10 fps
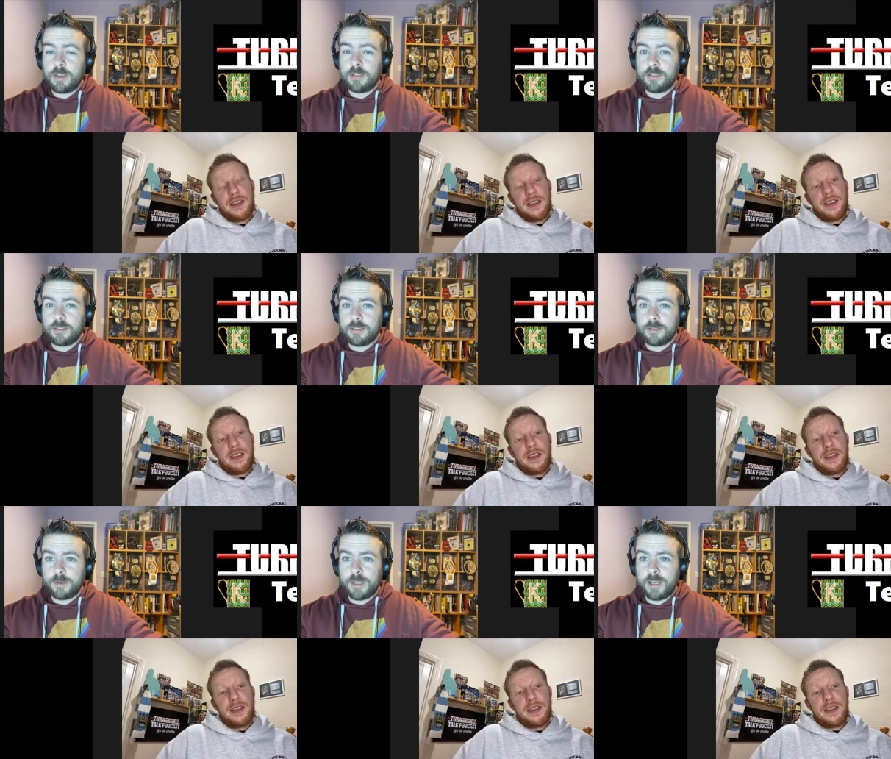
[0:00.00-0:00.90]
Speaker 1: instances
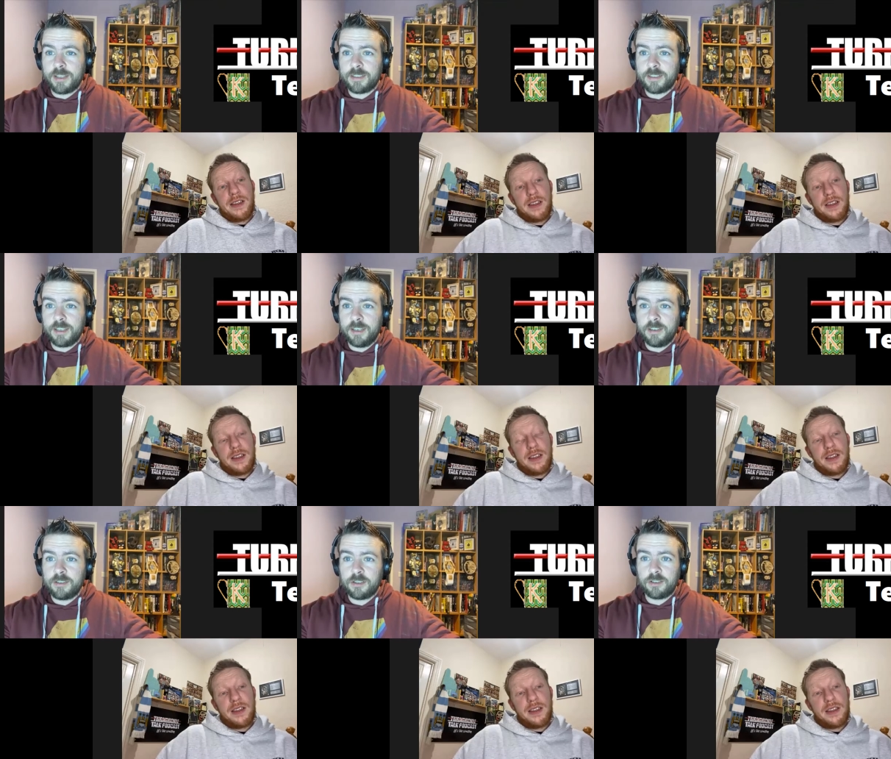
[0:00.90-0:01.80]
with that this year
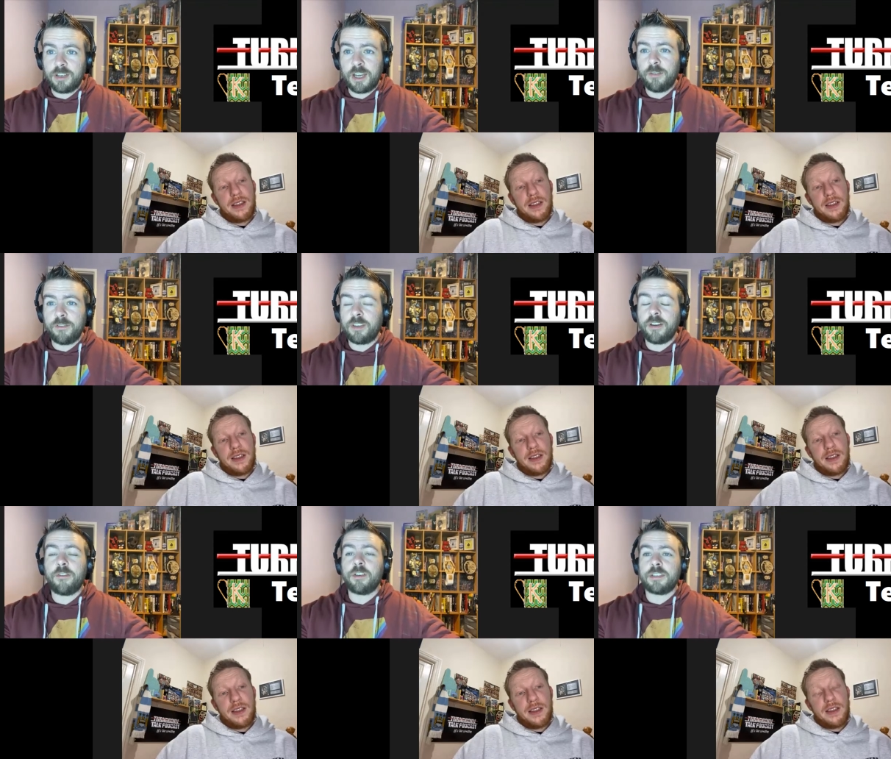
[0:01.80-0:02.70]
because I don't think you're
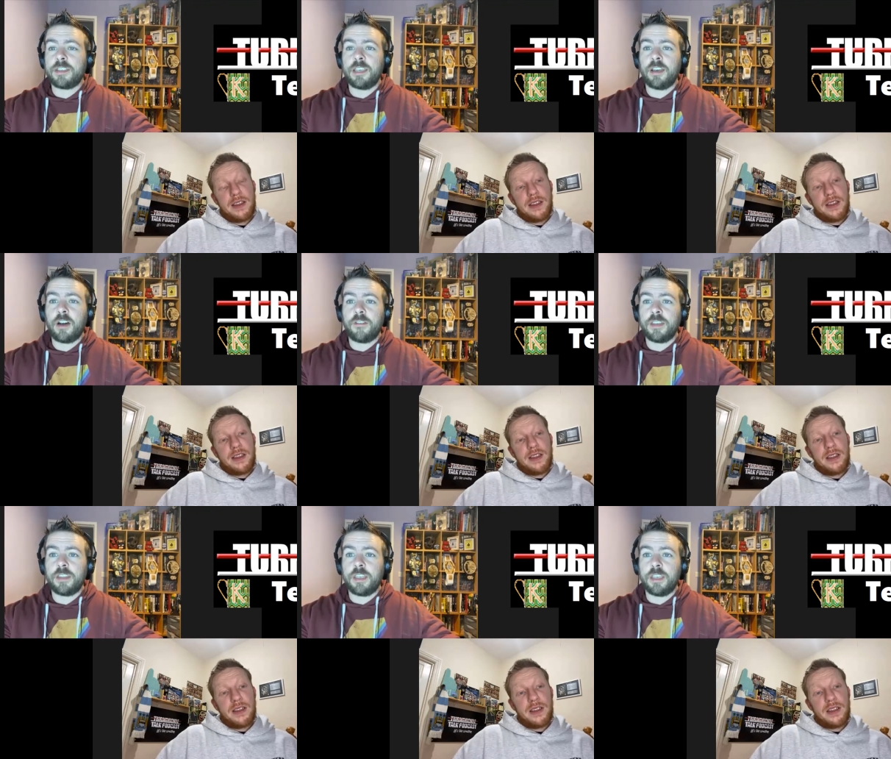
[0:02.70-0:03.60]
ever going to see
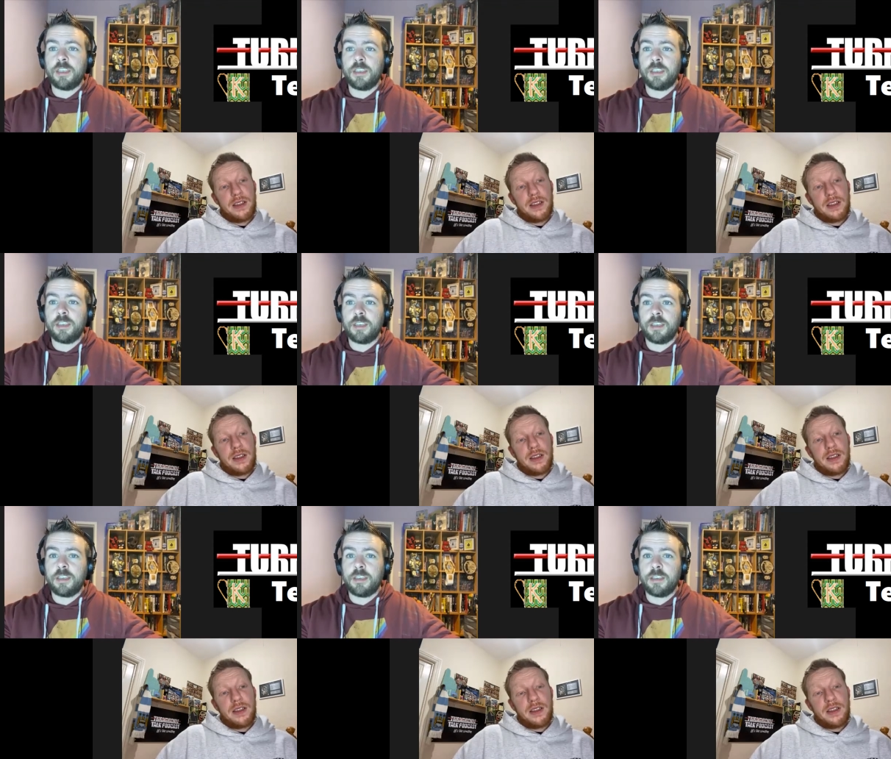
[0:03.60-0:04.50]
RVD
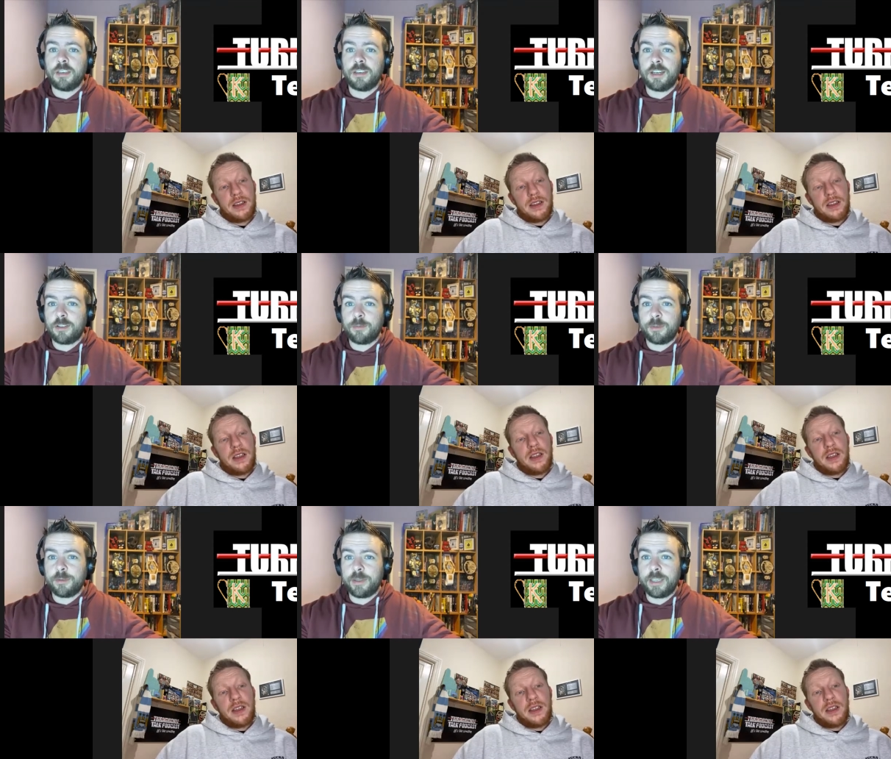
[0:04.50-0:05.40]

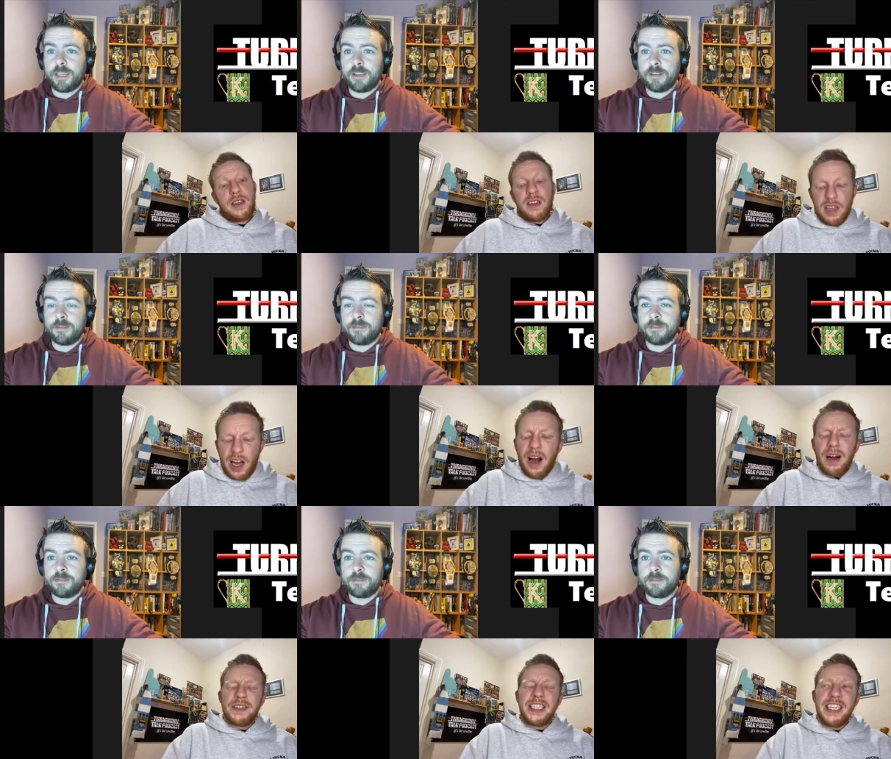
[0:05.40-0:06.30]
WWE again.
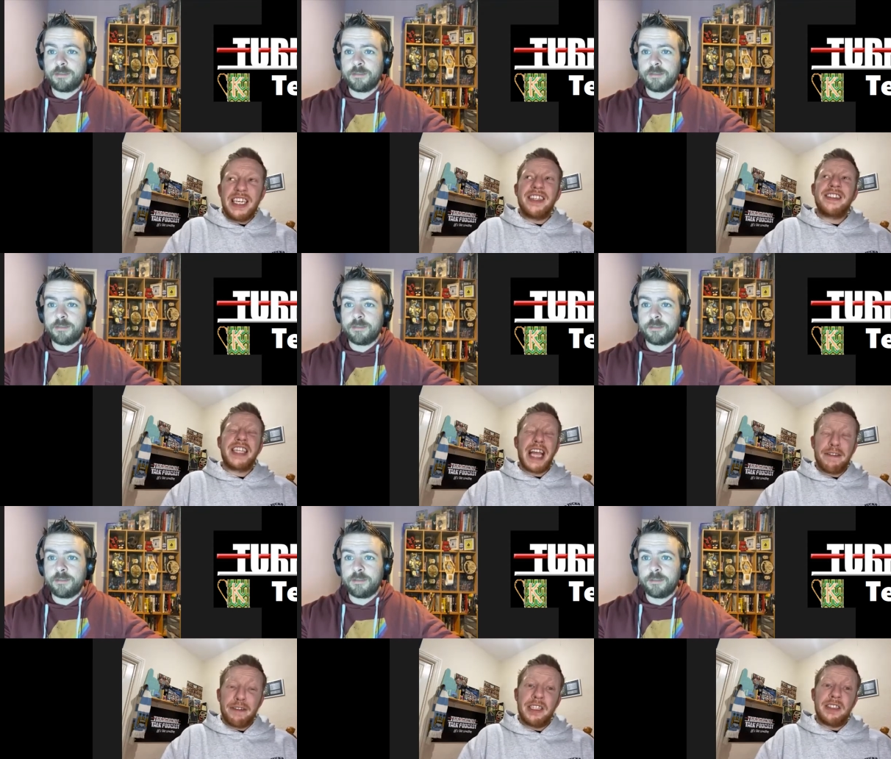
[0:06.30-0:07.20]
Speaker 2: RVD
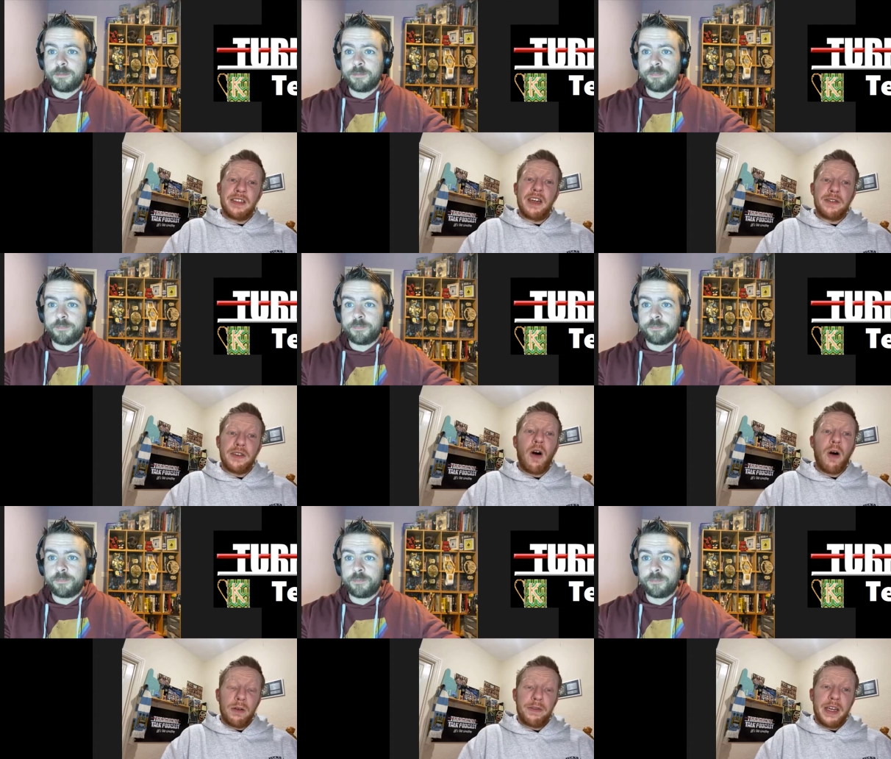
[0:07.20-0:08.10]
definitely deserves
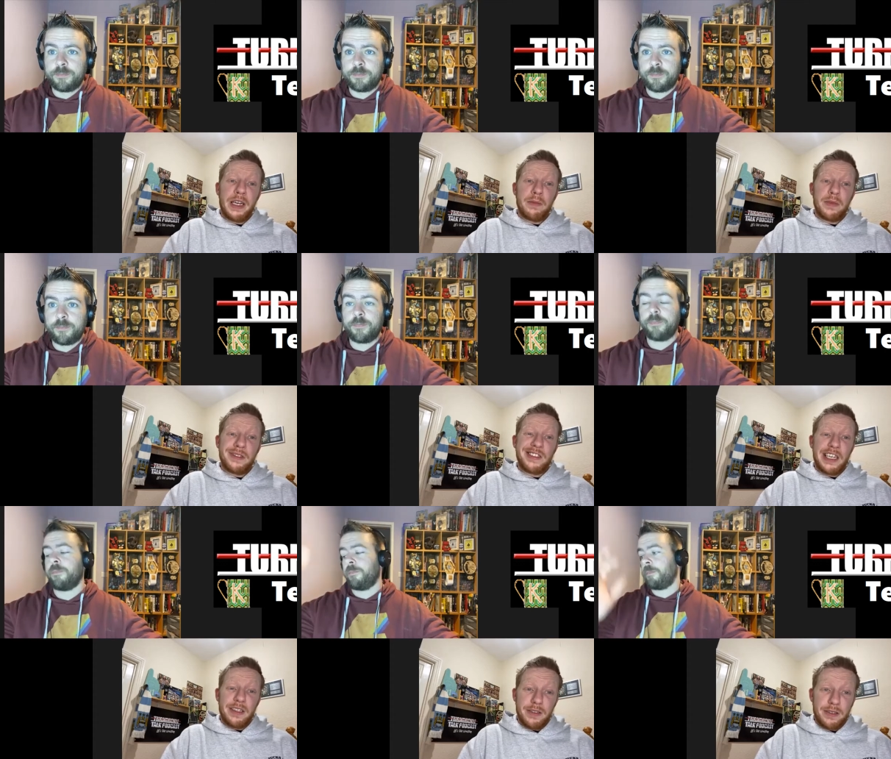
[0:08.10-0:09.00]
Hall of Fame
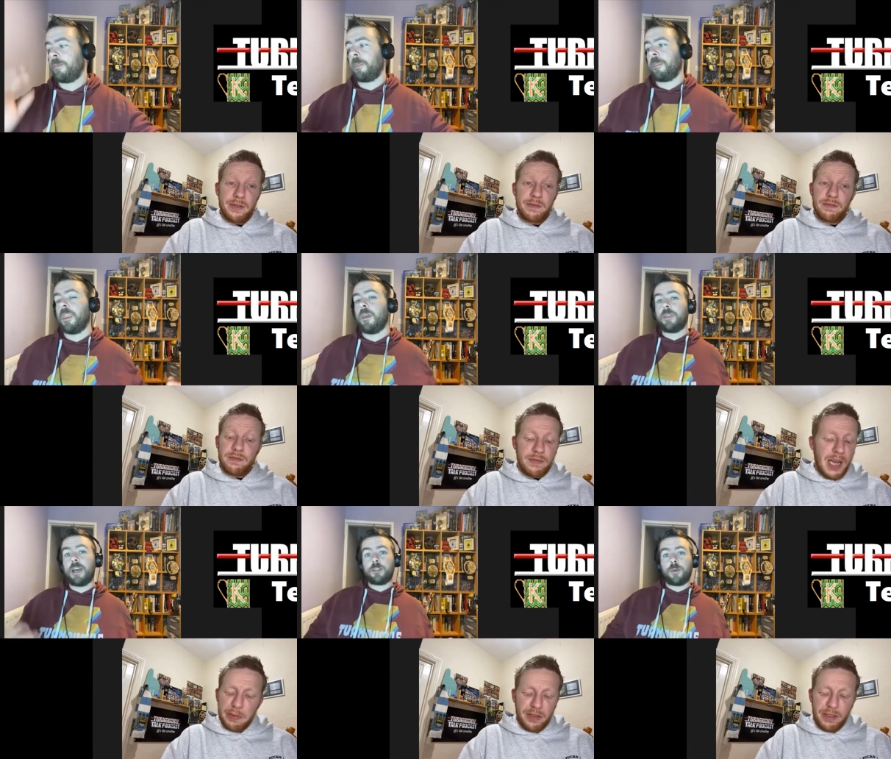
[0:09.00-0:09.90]
status.
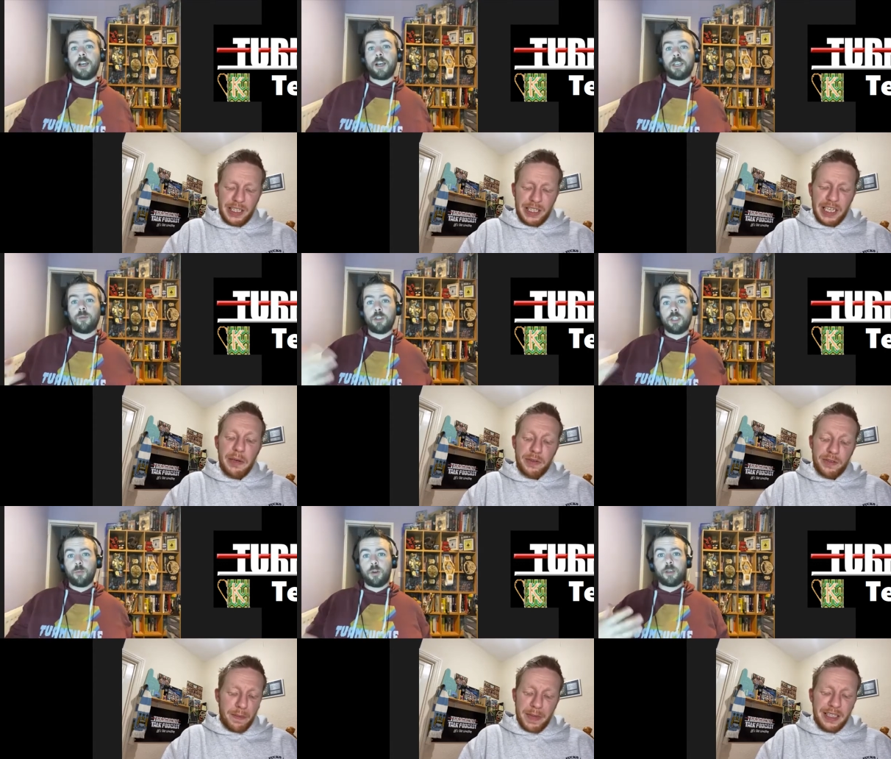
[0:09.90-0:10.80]
Absolutely. That's right. You,
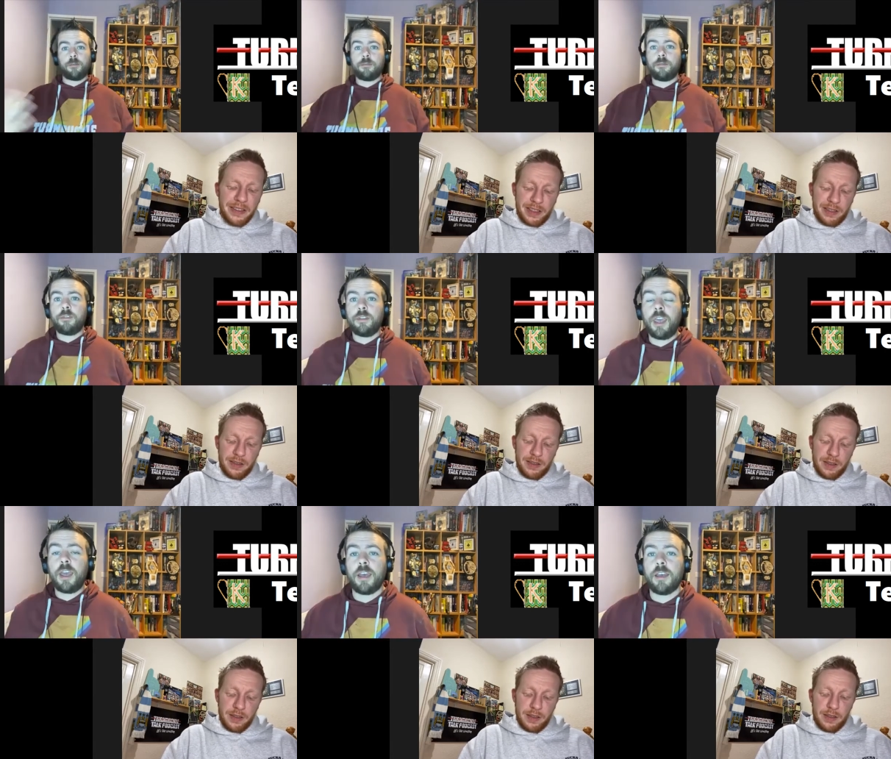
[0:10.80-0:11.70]
you want him?
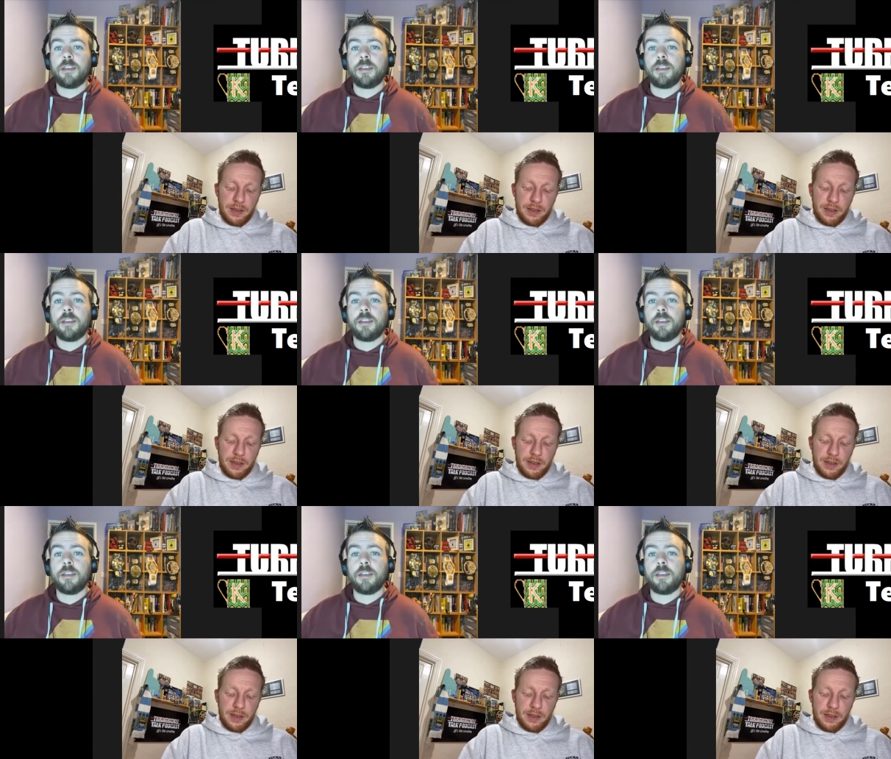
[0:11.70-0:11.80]
Yeah.